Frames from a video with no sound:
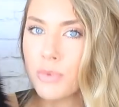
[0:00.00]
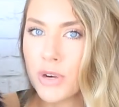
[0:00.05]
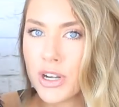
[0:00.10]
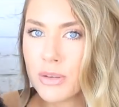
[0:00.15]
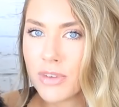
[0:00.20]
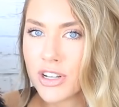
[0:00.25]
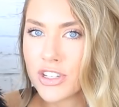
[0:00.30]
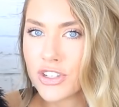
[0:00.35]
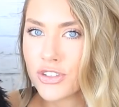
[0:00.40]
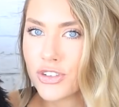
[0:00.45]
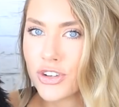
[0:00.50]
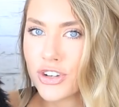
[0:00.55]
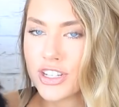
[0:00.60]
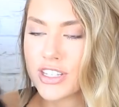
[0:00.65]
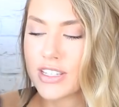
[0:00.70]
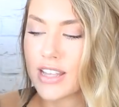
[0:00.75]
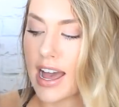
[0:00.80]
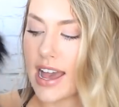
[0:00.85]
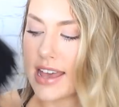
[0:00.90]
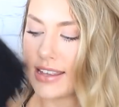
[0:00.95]
it's pretty much true to
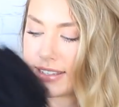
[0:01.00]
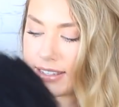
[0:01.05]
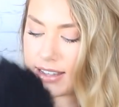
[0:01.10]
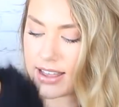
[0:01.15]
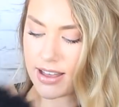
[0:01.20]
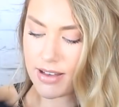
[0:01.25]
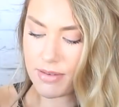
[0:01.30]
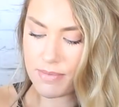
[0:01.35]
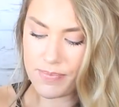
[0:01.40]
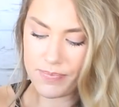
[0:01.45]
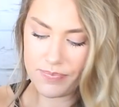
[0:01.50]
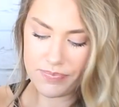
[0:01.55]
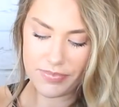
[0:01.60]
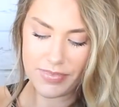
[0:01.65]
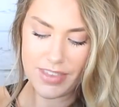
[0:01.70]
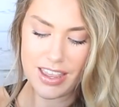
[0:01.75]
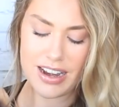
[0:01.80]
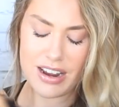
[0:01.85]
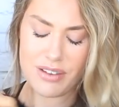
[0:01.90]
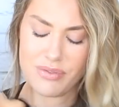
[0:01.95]
size um,
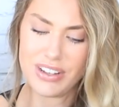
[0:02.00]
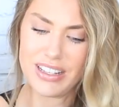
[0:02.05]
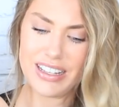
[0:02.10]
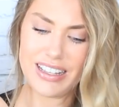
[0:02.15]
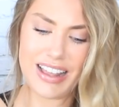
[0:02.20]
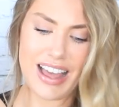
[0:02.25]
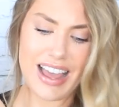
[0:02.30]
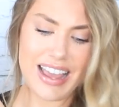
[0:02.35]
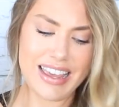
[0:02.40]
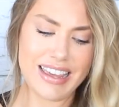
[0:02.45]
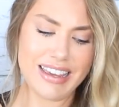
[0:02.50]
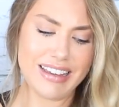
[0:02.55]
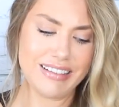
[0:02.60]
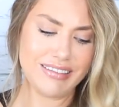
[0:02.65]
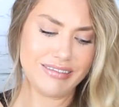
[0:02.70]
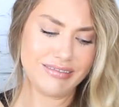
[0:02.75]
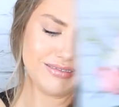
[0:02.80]
and I really like it.